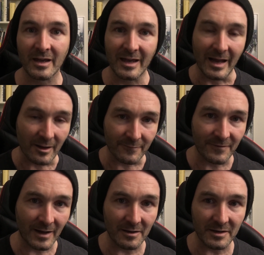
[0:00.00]
And I
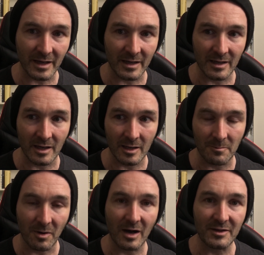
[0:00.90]
found a
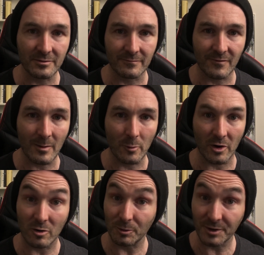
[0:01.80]
Python framework
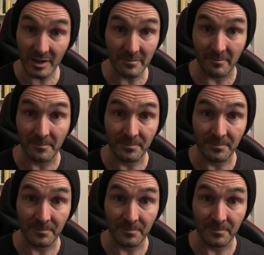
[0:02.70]
called Kim.